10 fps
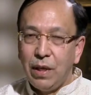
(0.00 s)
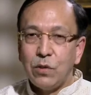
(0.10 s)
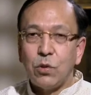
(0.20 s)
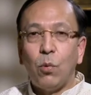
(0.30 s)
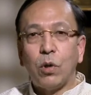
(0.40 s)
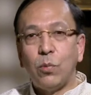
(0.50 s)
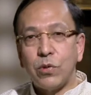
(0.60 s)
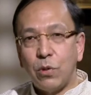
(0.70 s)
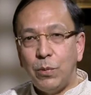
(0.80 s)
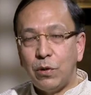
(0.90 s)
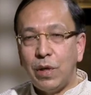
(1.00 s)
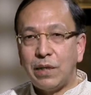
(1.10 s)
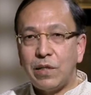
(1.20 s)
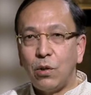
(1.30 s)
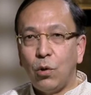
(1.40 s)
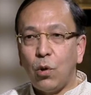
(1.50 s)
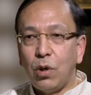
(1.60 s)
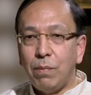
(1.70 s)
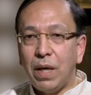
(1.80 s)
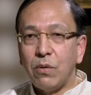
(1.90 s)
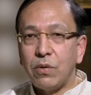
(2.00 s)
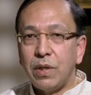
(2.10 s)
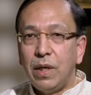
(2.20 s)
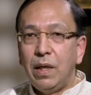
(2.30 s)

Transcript: So what was Rabindranath Tagore all about?